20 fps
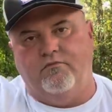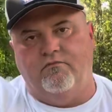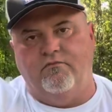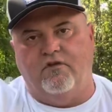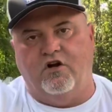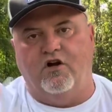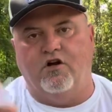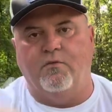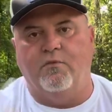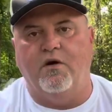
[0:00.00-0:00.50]

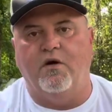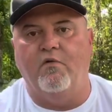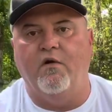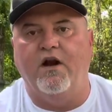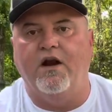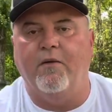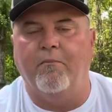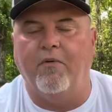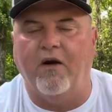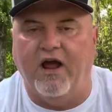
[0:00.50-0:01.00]
They're going to be
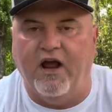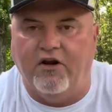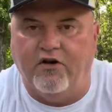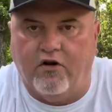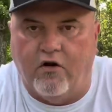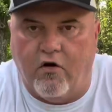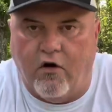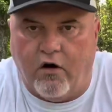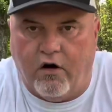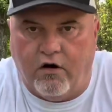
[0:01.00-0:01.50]
ready to plant in your
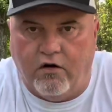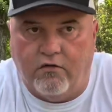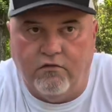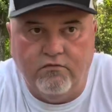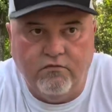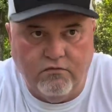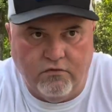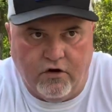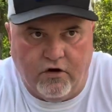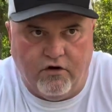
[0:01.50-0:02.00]
garden.
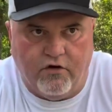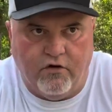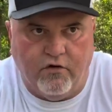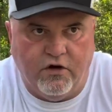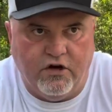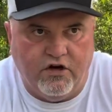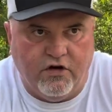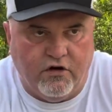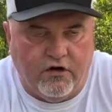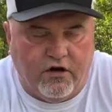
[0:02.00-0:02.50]
You're
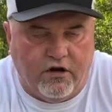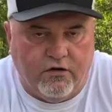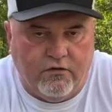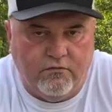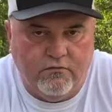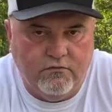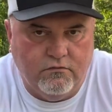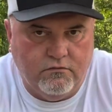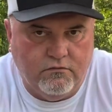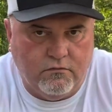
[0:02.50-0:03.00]
doing good.
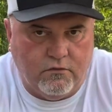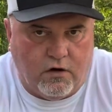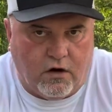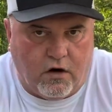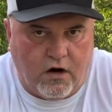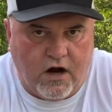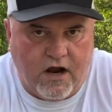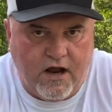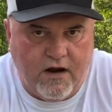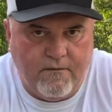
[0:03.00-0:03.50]
All
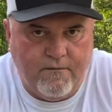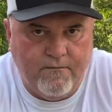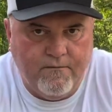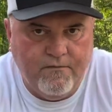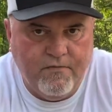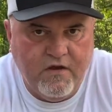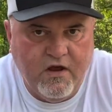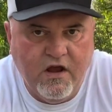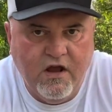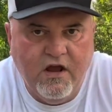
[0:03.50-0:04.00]
right?
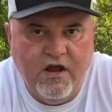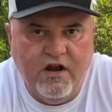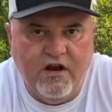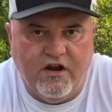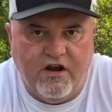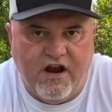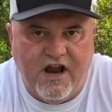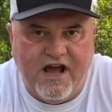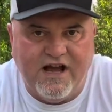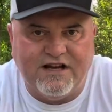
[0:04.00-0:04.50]

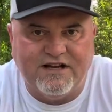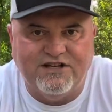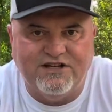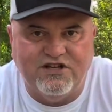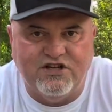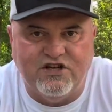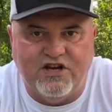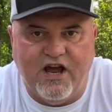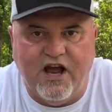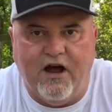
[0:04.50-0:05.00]
Next
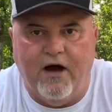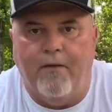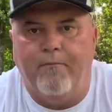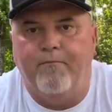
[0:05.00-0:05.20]
step,